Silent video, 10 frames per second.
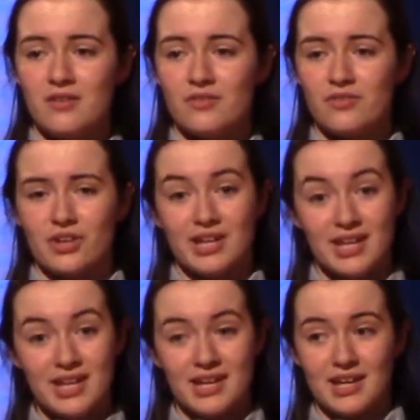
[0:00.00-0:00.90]
for
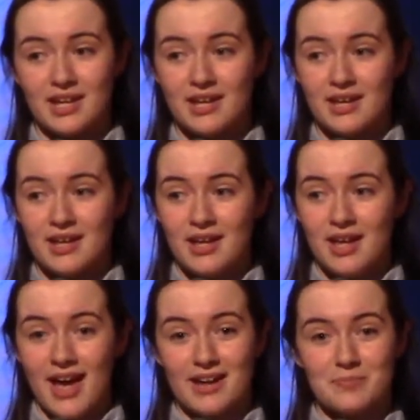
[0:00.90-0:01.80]
he
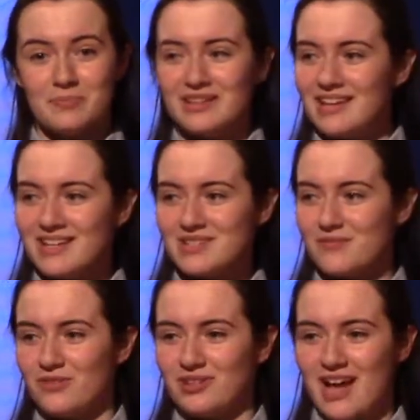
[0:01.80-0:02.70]
had a
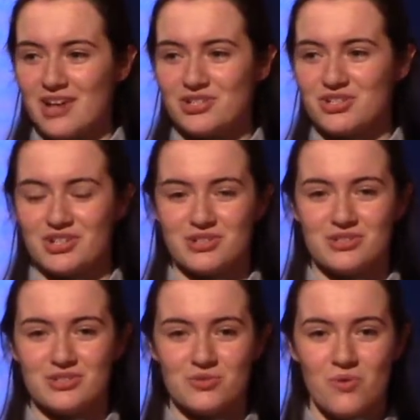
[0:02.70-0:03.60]
plentiful last year's
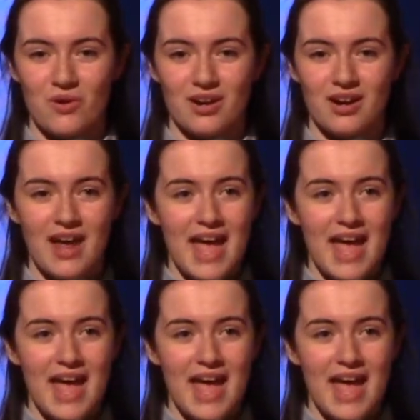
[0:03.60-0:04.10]
store,